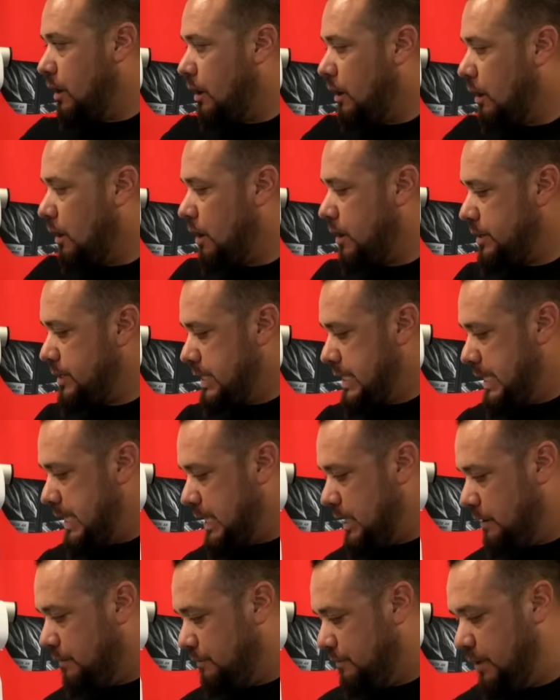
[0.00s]

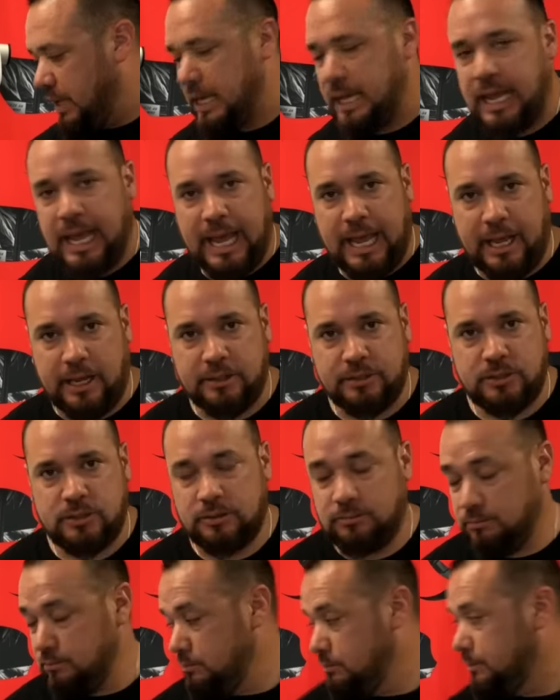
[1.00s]

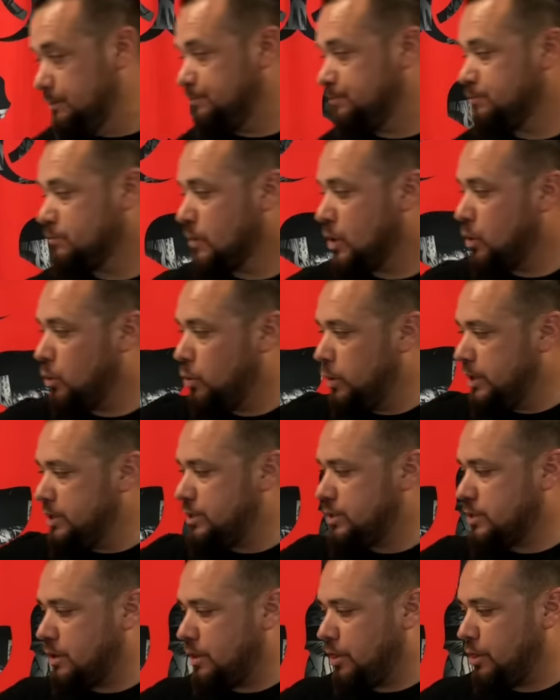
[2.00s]
RTVAs,
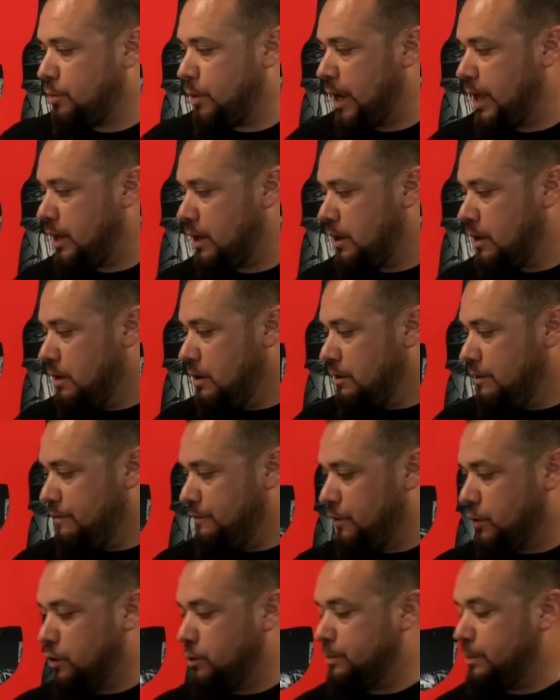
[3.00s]
risk, threat,
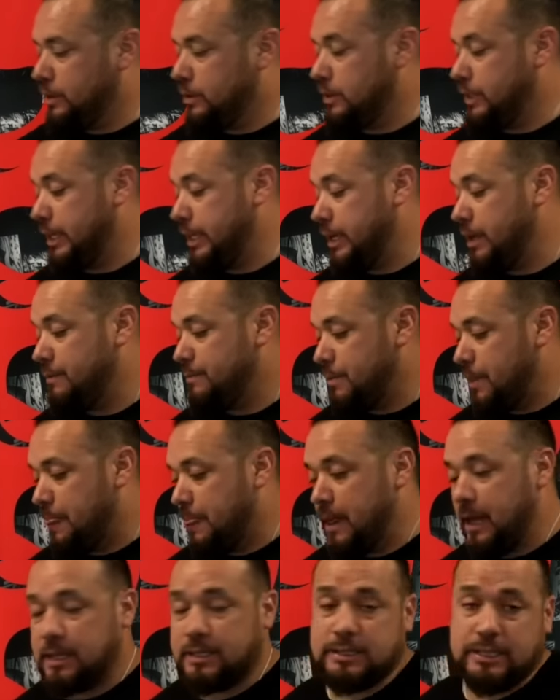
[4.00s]
vulnerability
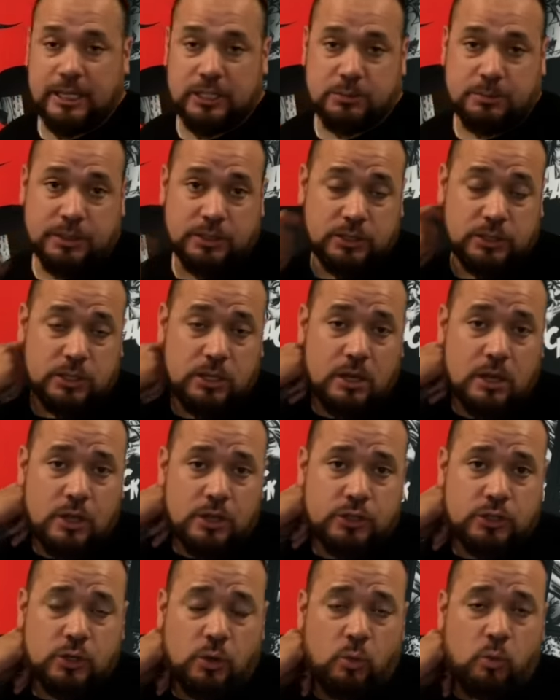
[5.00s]
assessments.
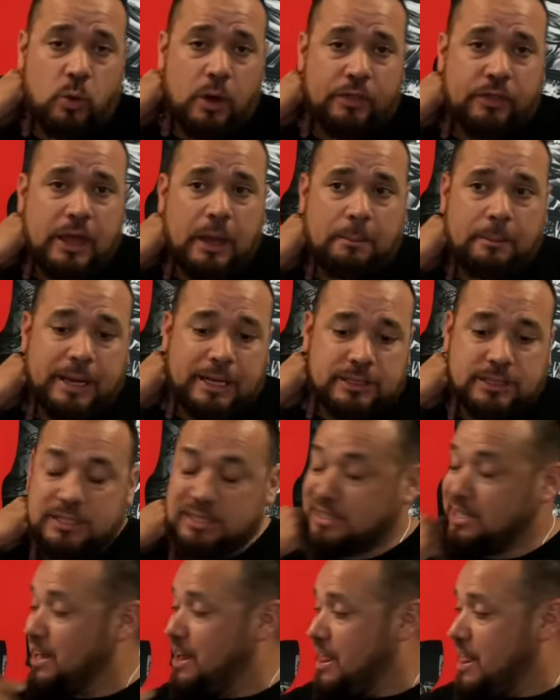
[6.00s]
So what that means
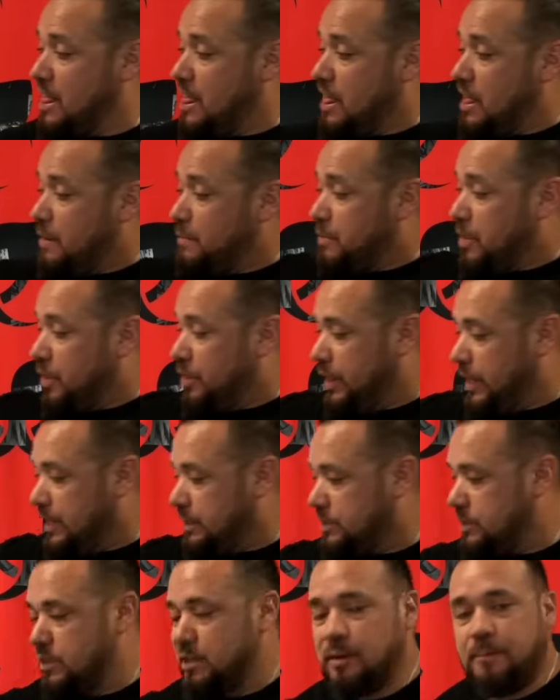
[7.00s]
is
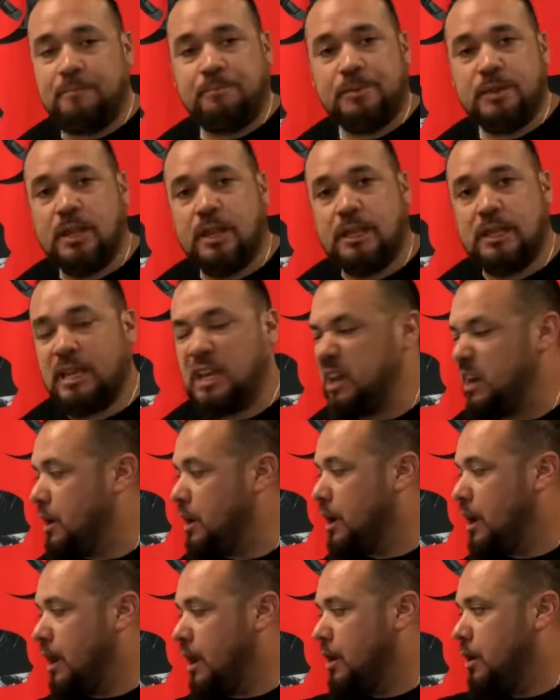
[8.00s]
these
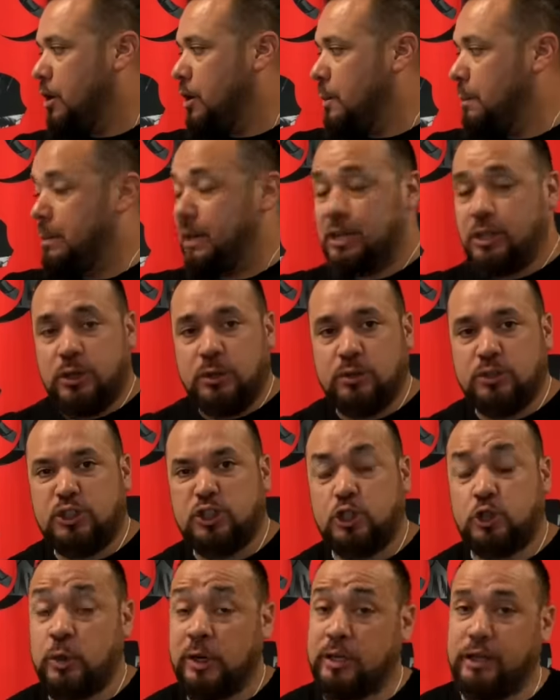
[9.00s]
can be used
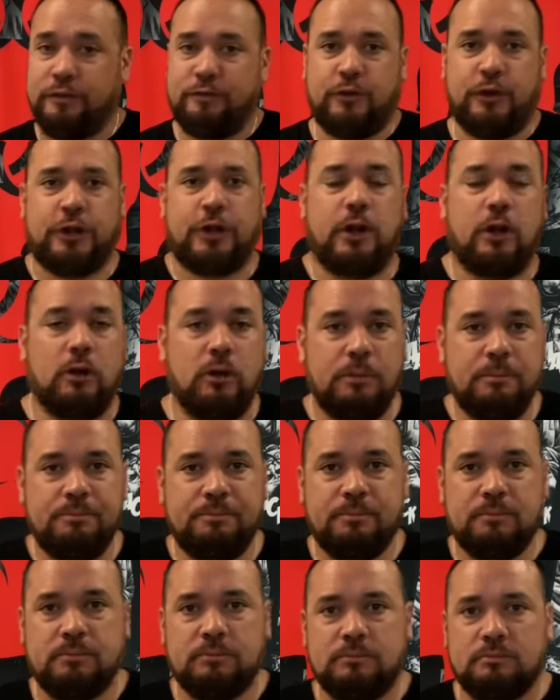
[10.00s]
strictly for your
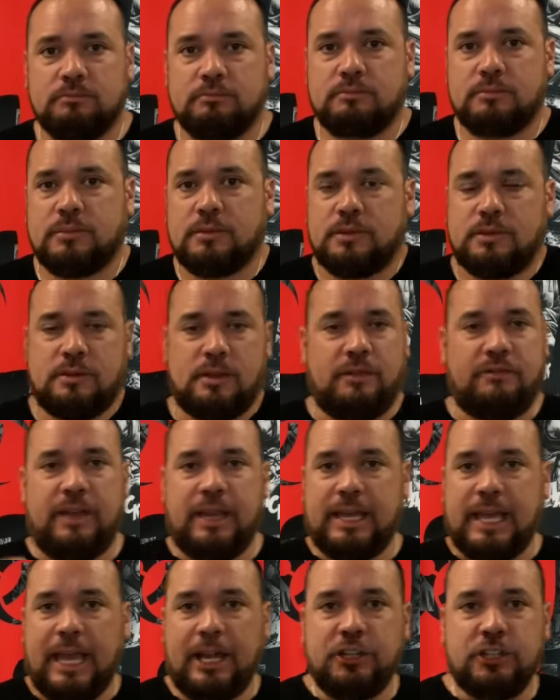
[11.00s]
home, a
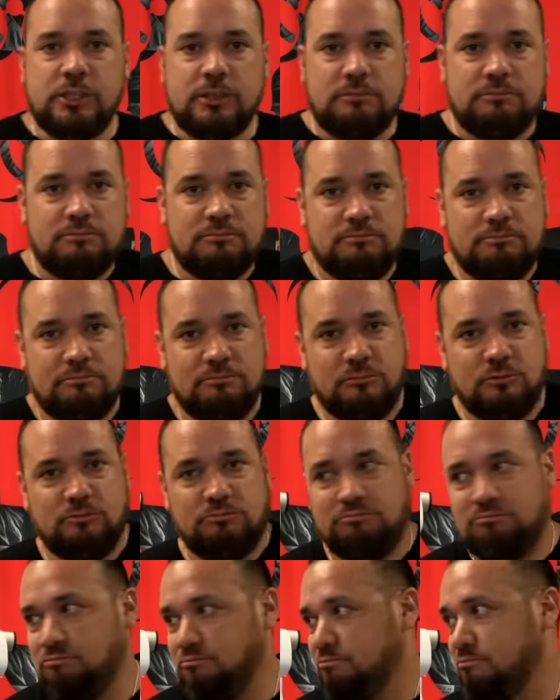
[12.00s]
vacation,
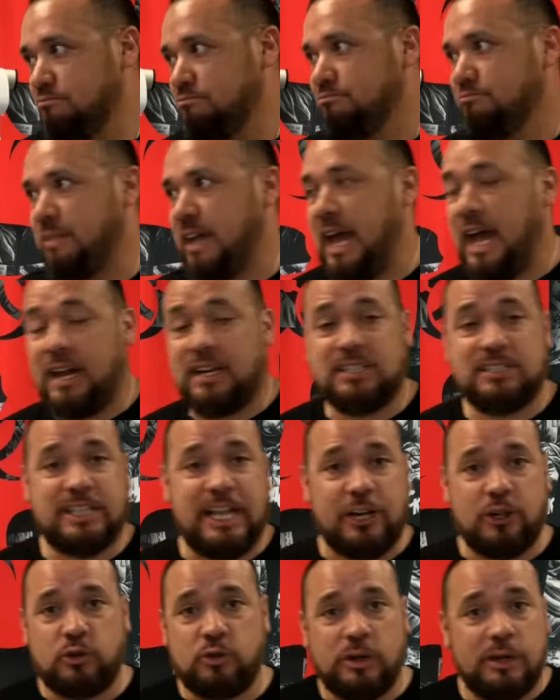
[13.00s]

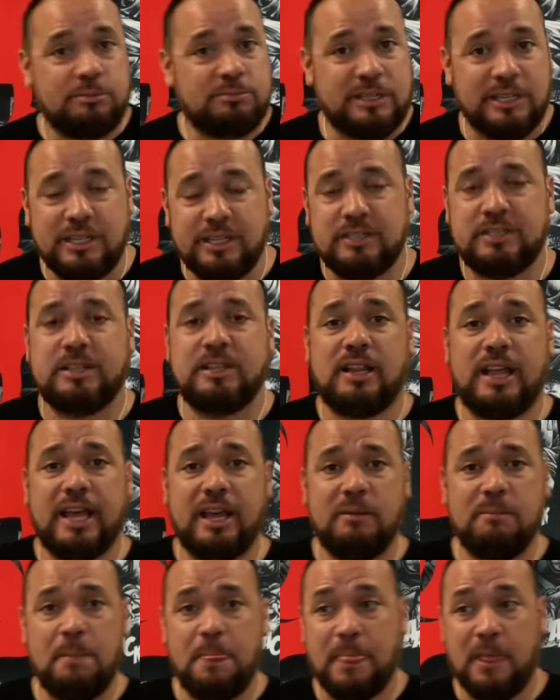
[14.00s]
out-of-state trip to
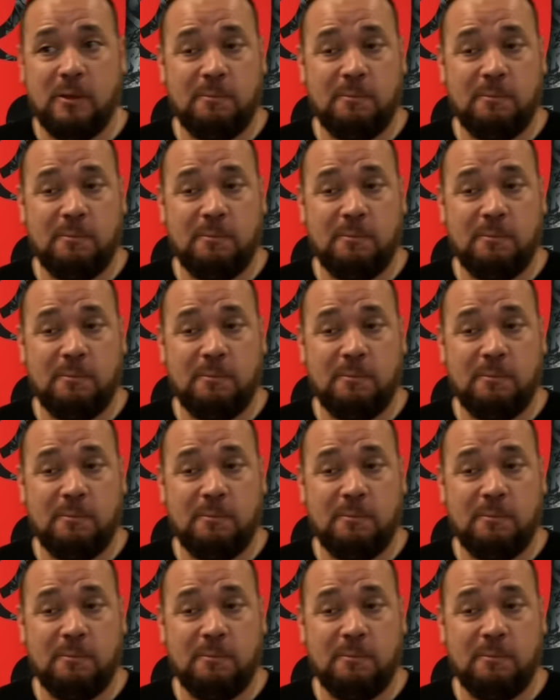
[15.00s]
Disneyland,